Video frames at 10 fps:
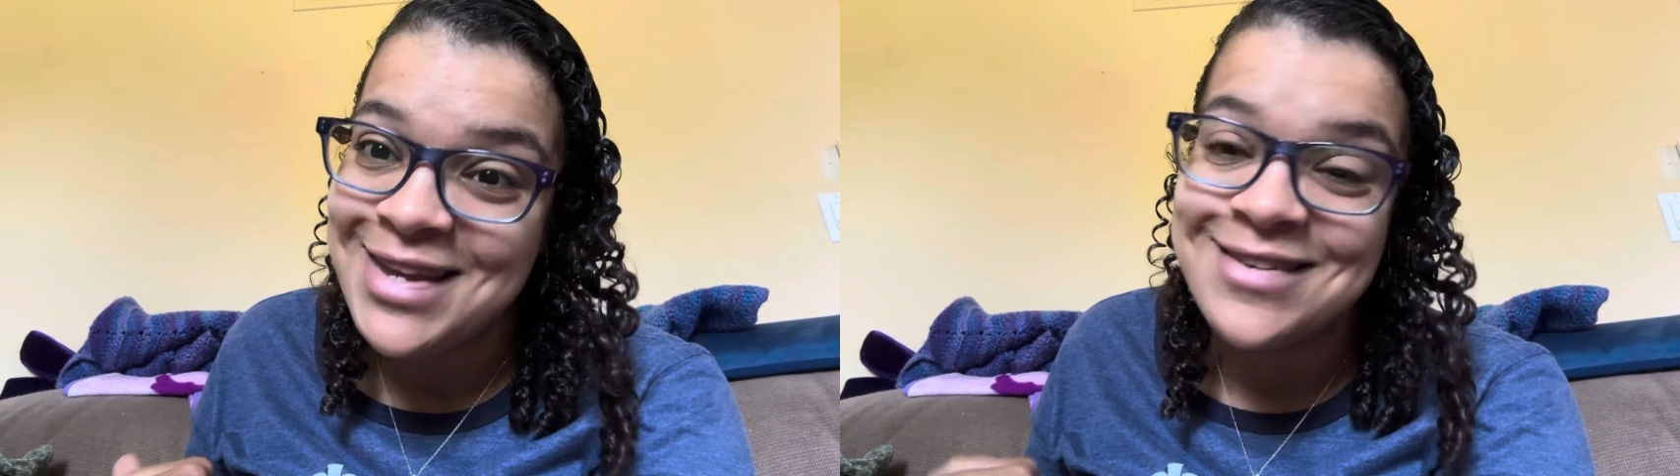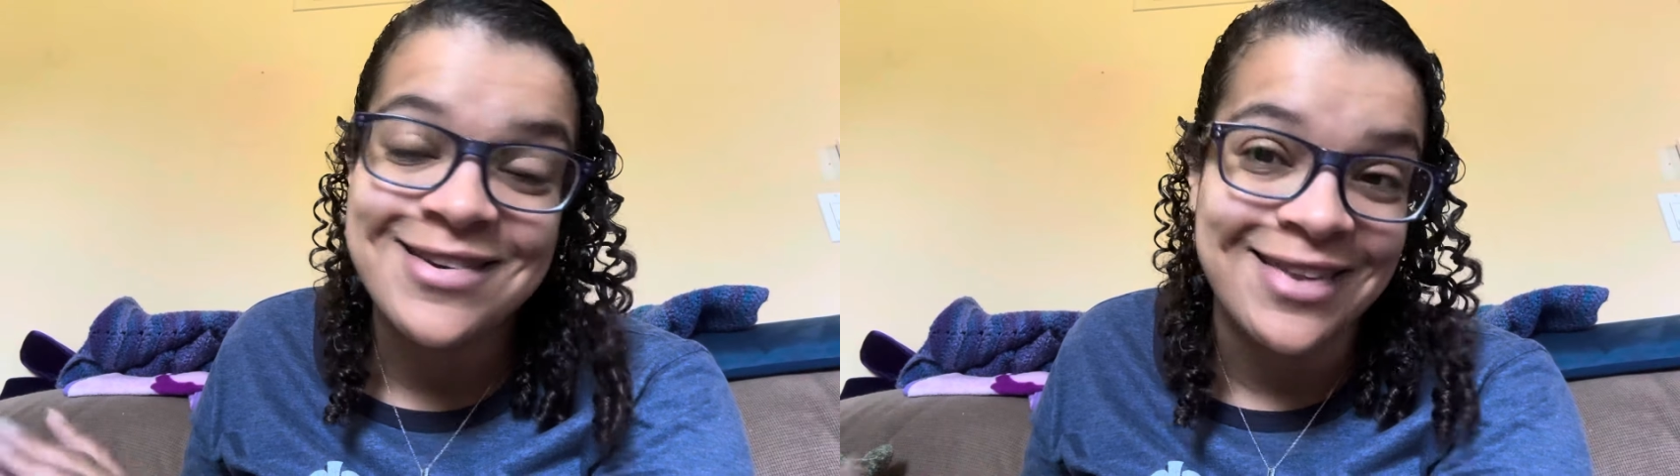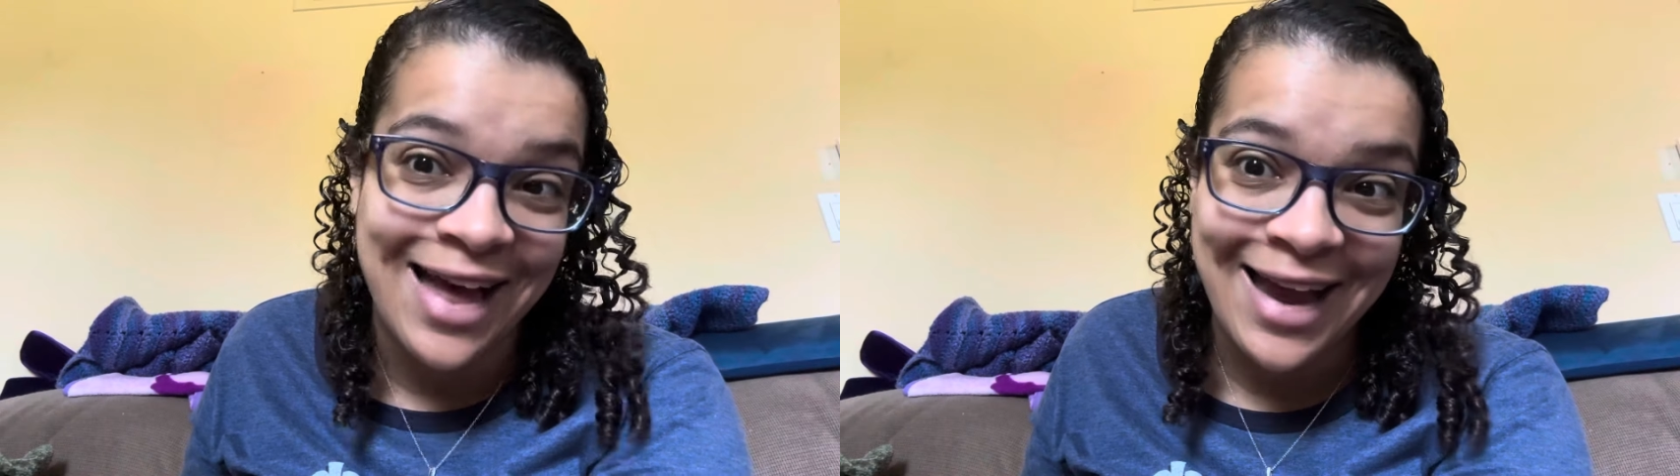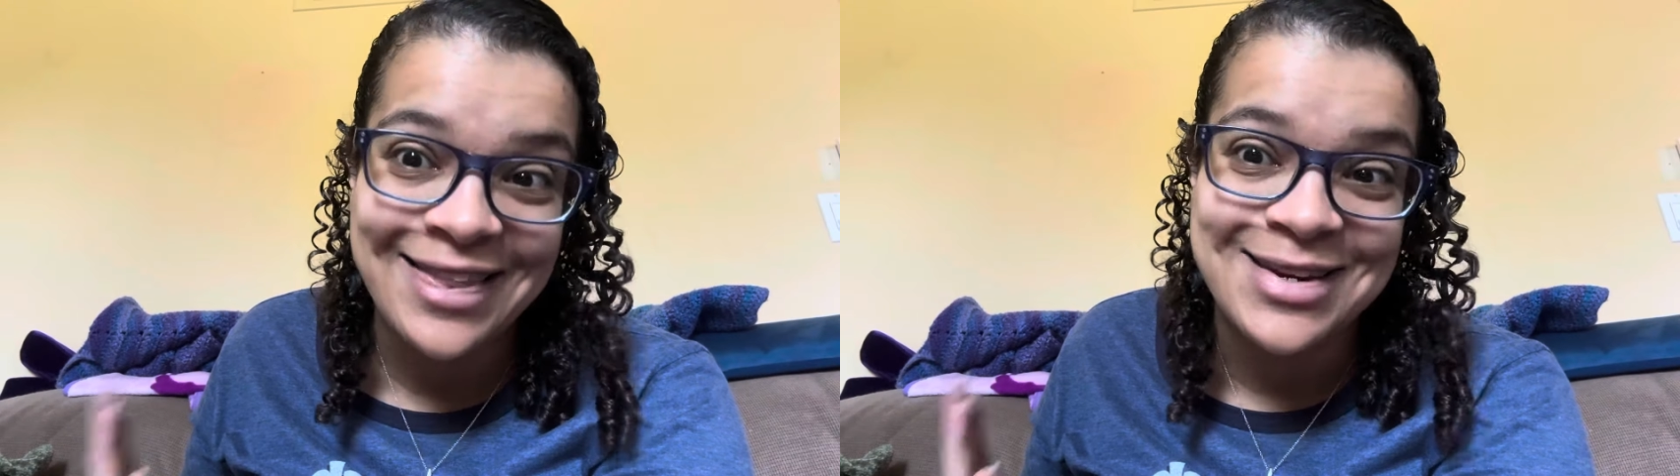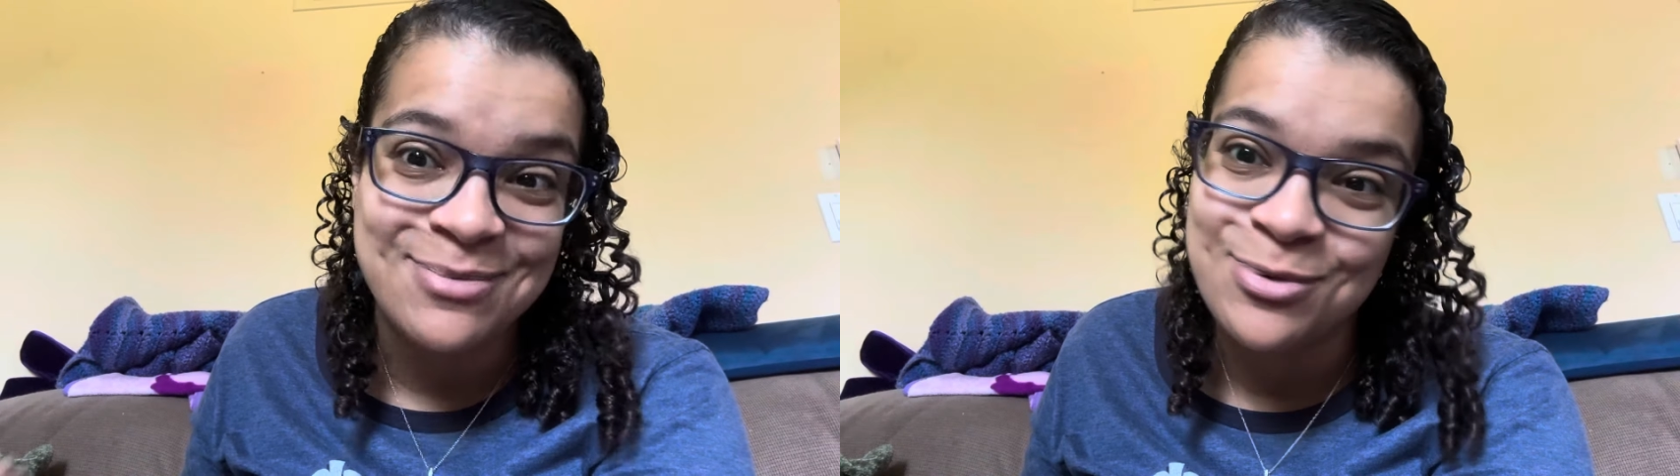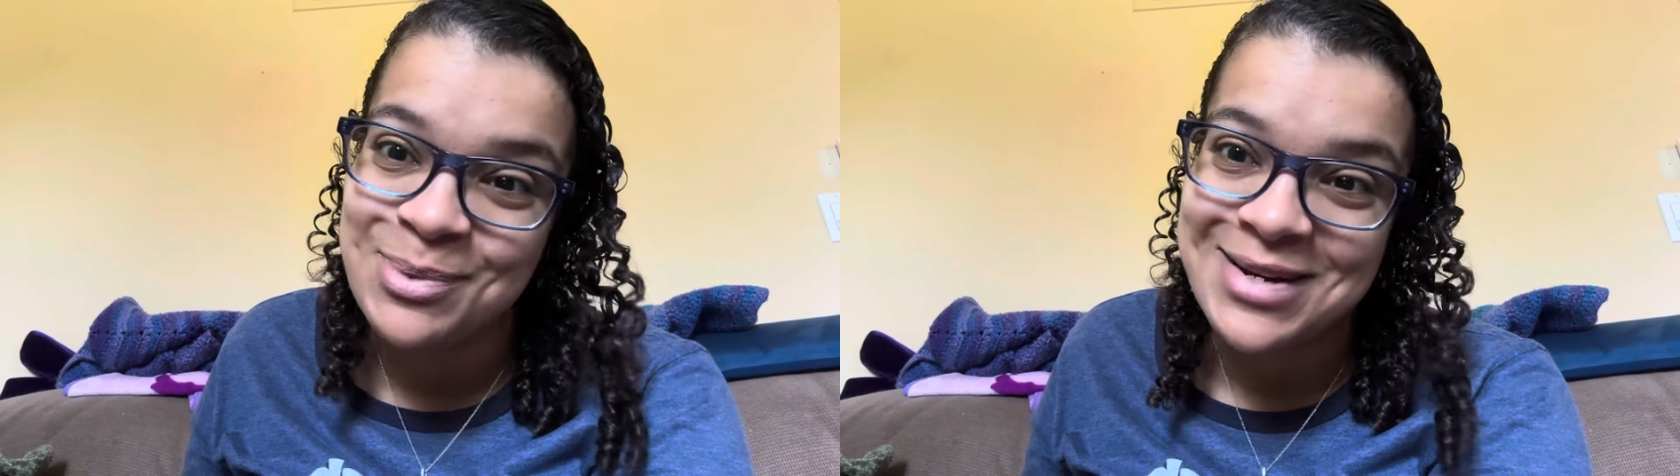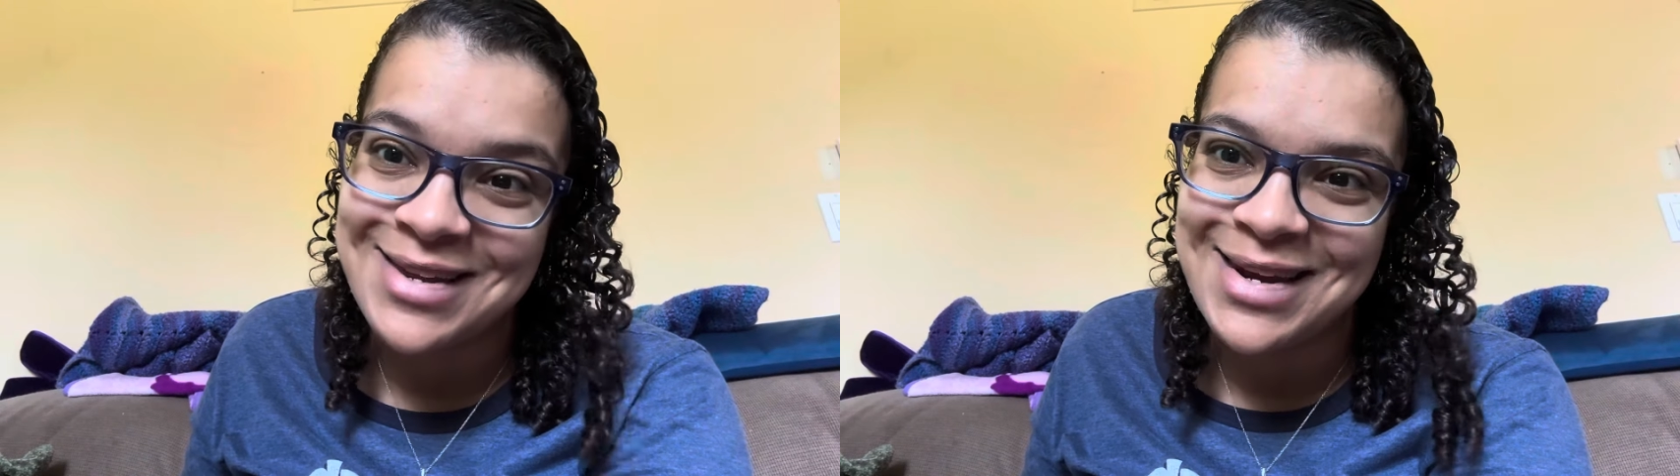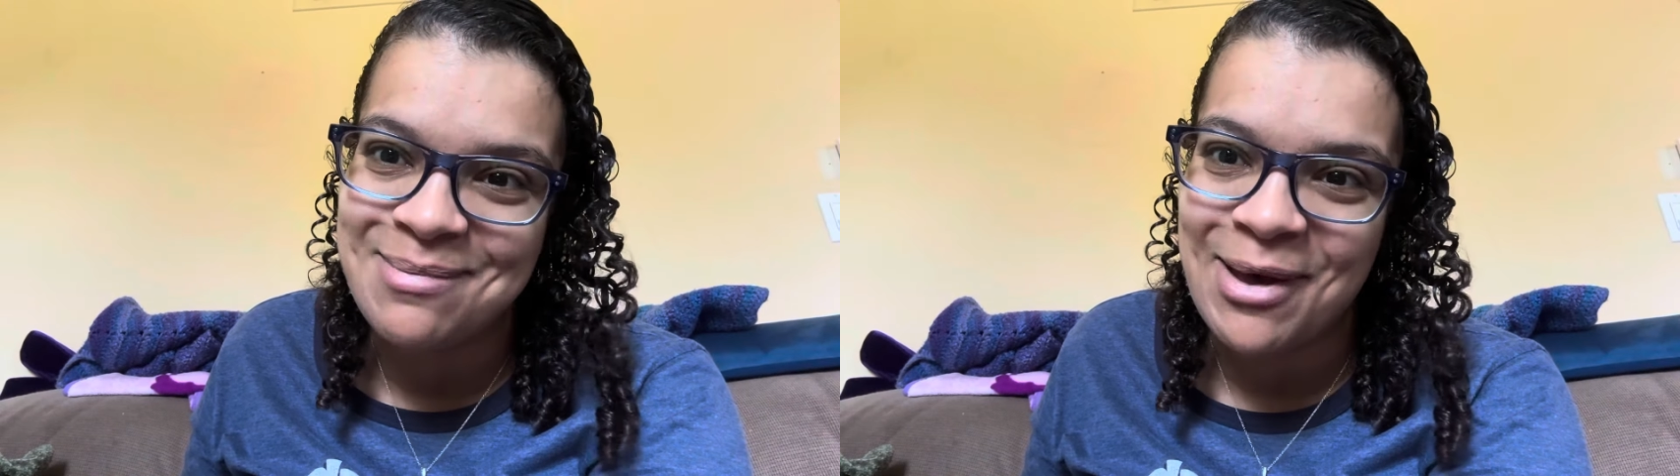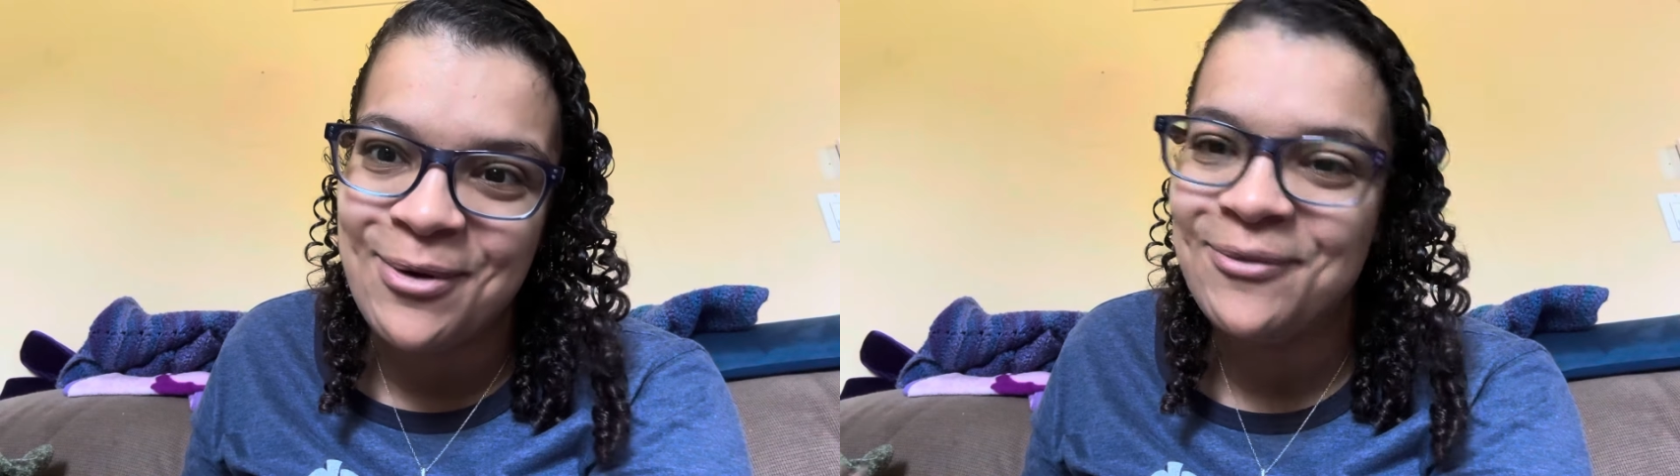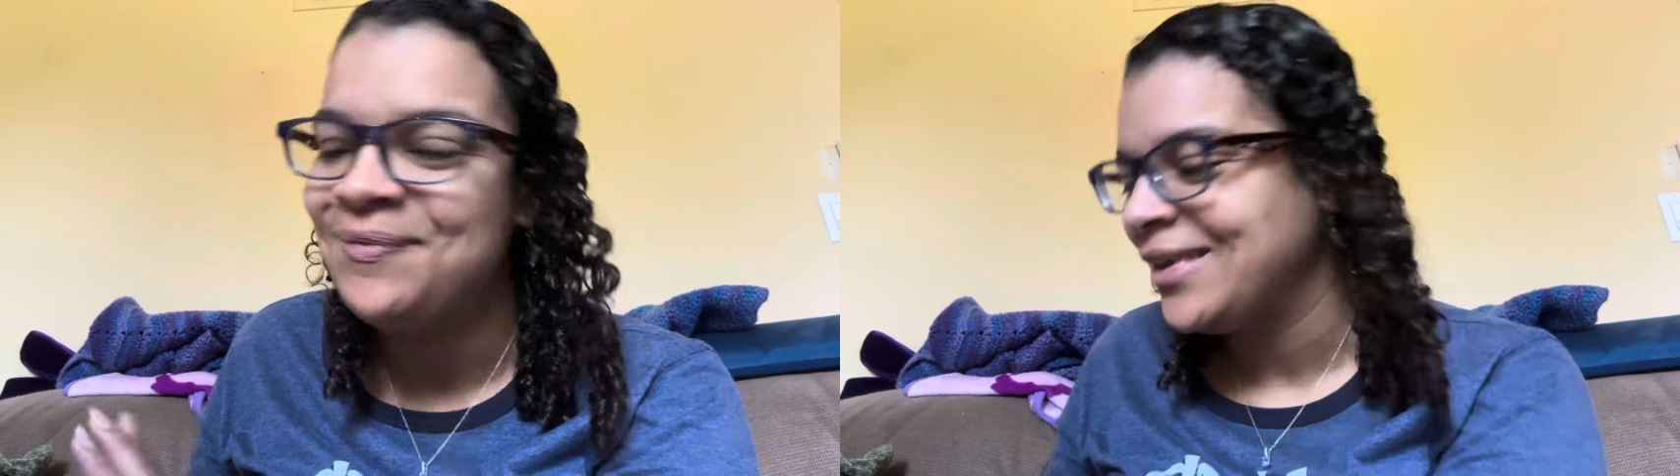in July that I'm super excited about.